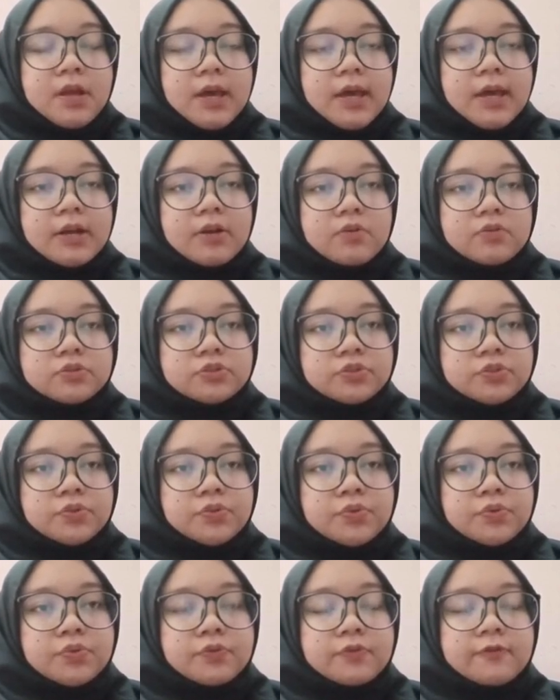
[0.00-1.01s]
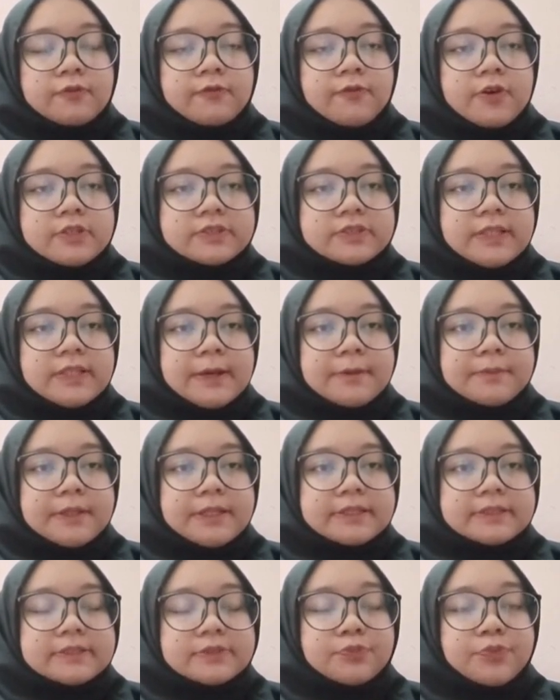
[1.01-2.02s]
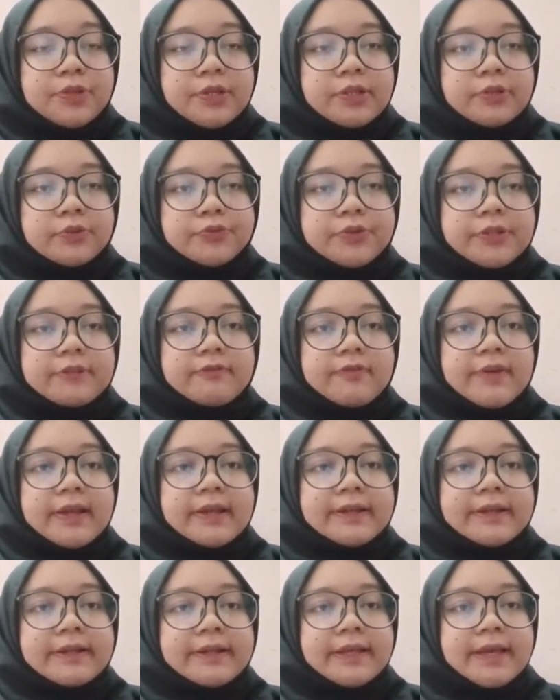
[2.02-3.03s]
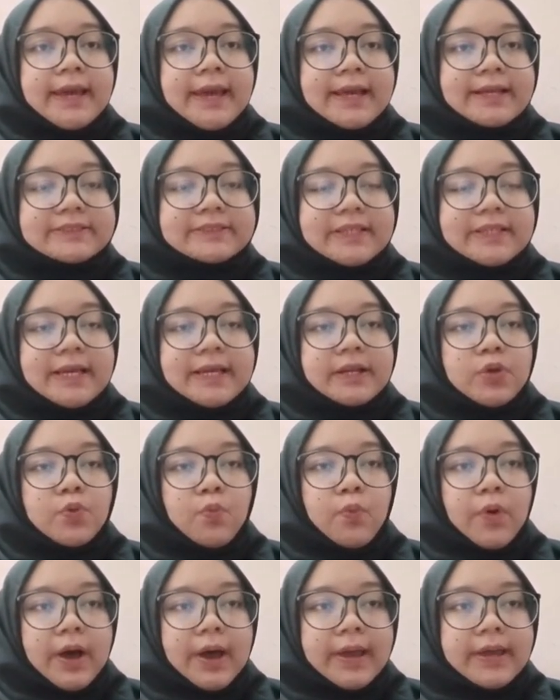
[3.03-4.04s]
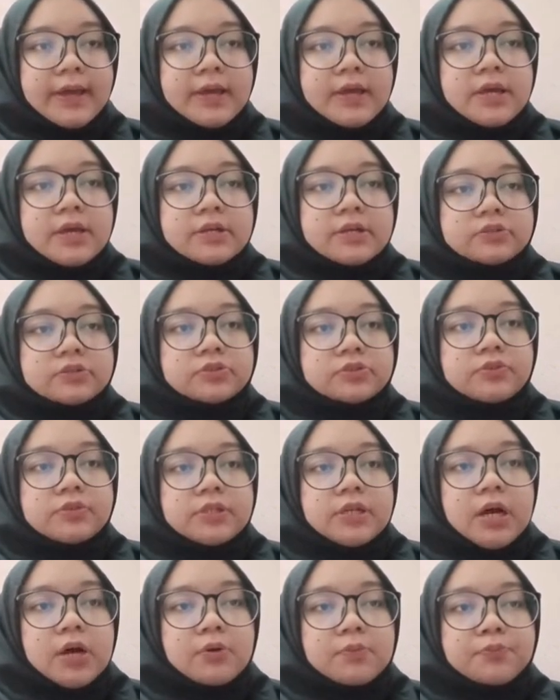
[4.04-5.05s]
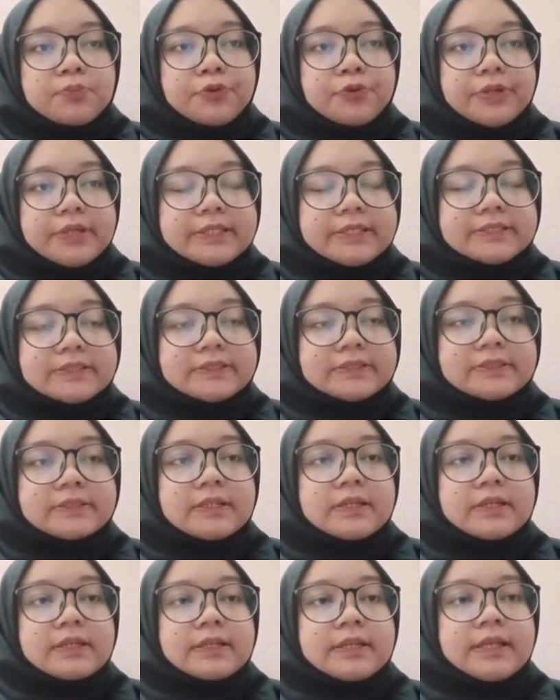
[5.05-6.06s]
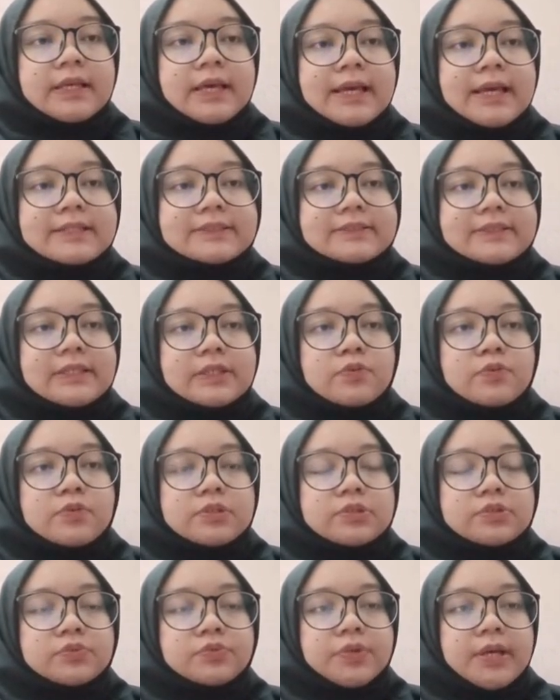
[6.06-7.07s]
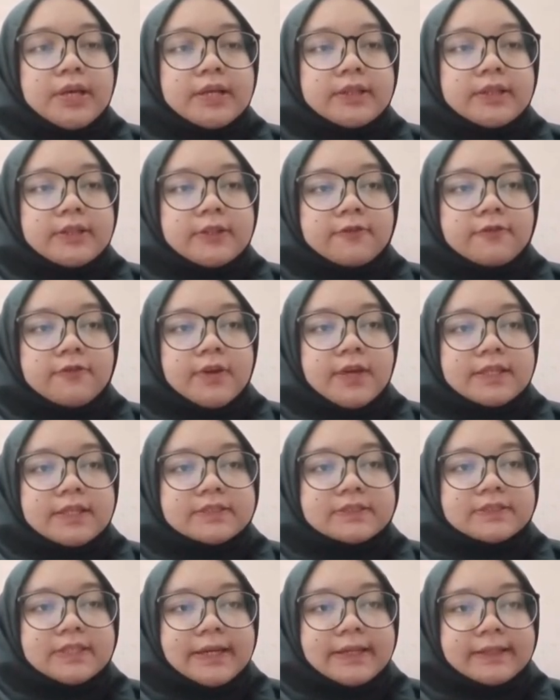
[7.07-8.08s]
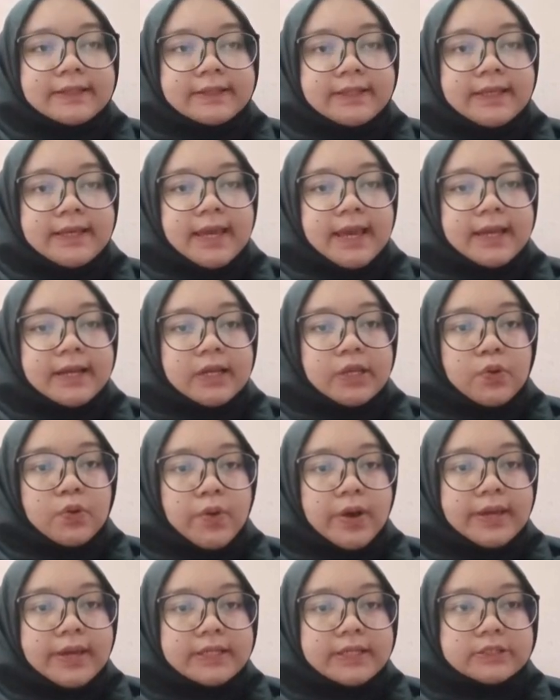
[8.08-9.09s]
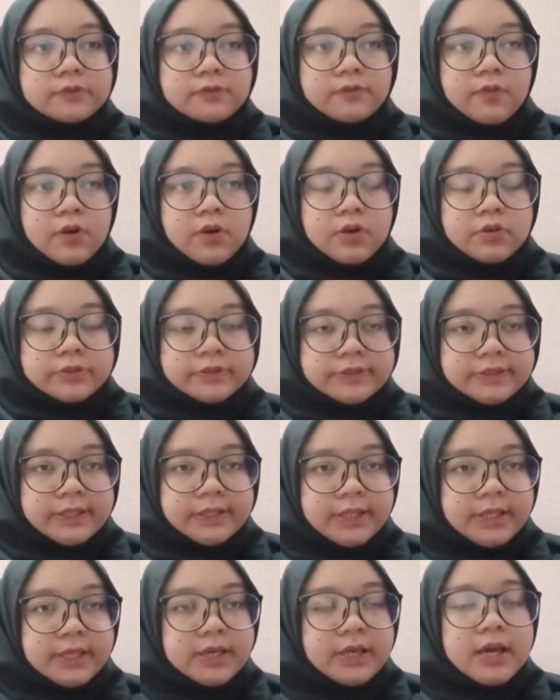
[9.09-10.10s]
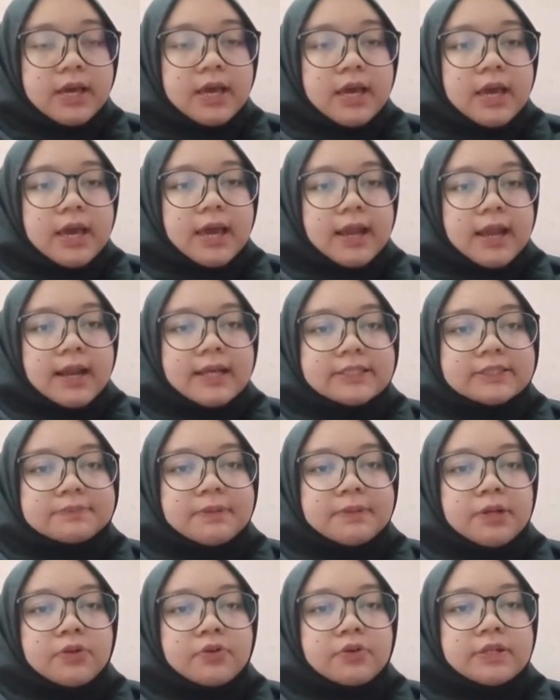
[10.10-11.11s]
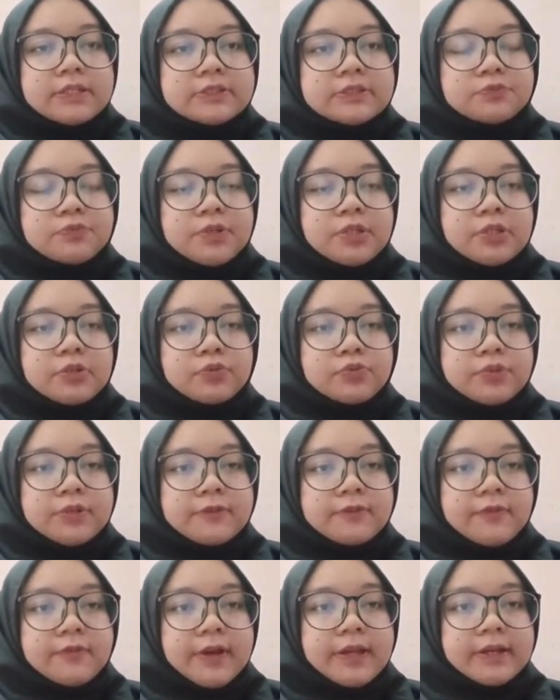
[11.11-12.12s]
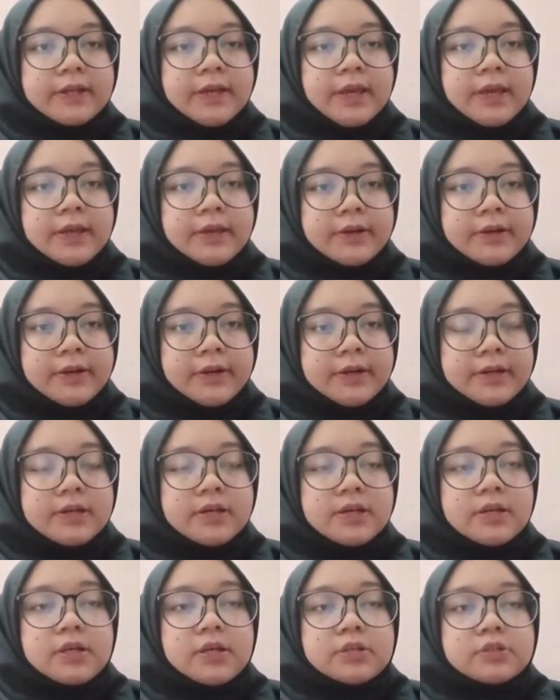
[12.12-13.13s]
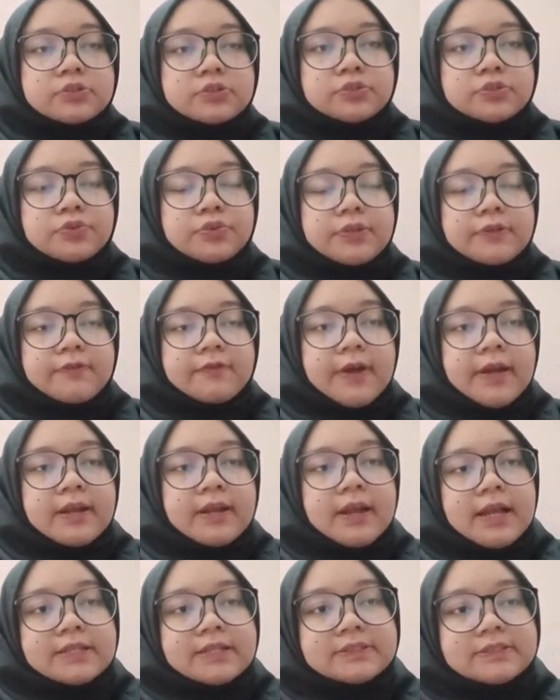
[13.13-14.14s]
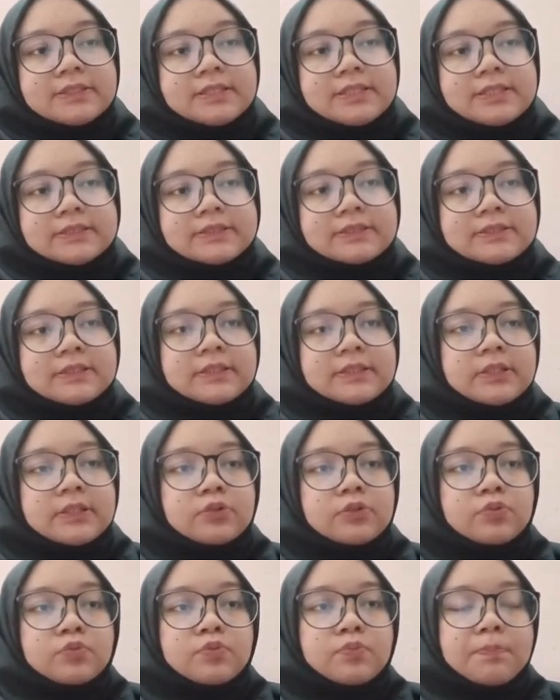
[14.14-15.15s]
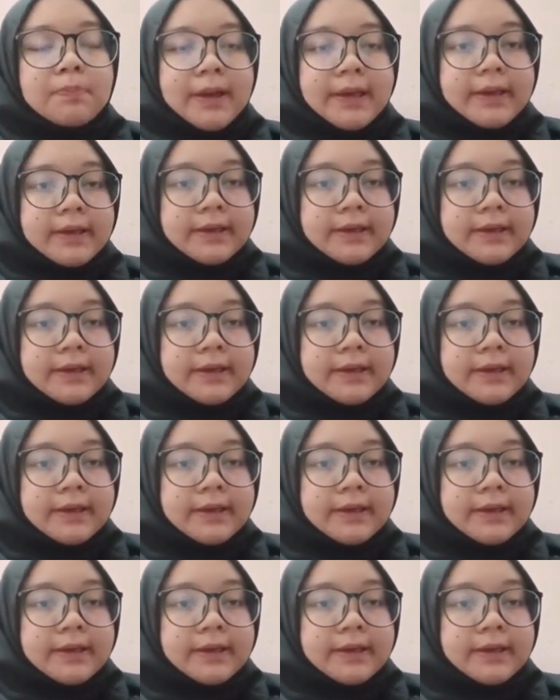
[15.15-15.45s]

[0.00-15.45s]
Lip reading: And also, fourth step is we need to define the dx and dy. So the output is dx equal to negative 8 sin t and dy is 4 cos t. And last but not least, we need to define the area. So the final answer is 32 pi.